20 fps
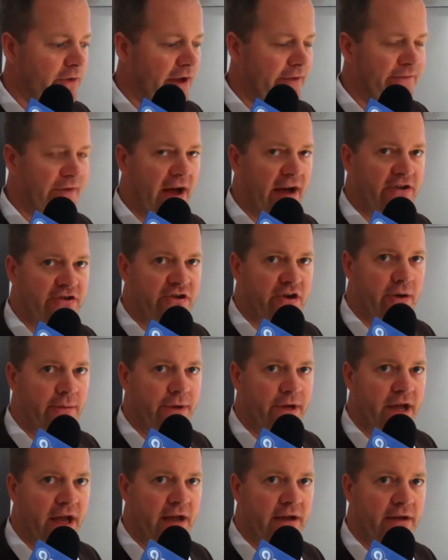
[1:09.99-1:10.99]
Red Faction
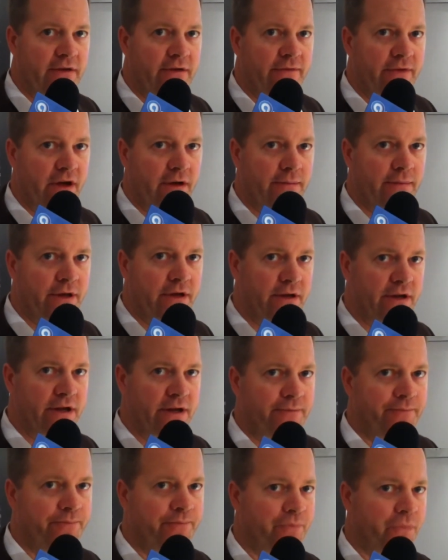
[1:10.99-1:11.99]
Armageddon
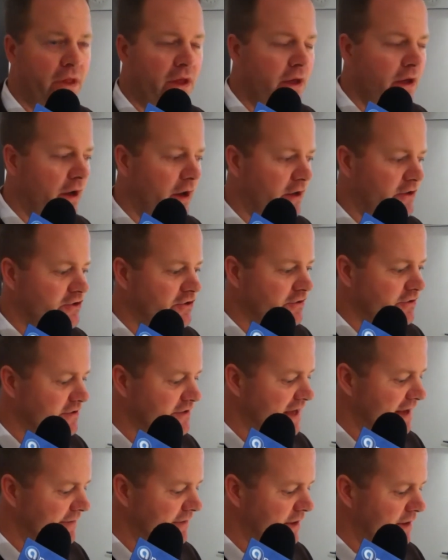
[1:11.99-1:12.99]
availability on June
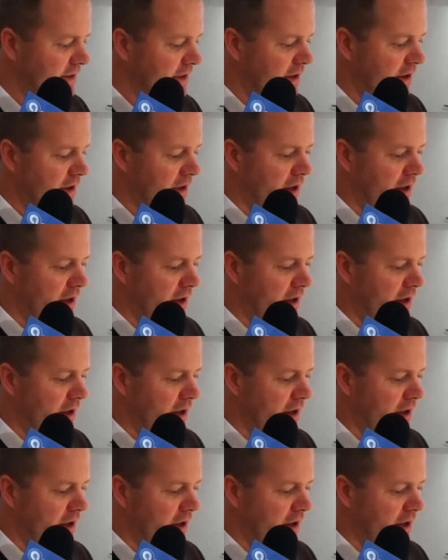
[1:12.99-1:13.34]
7th.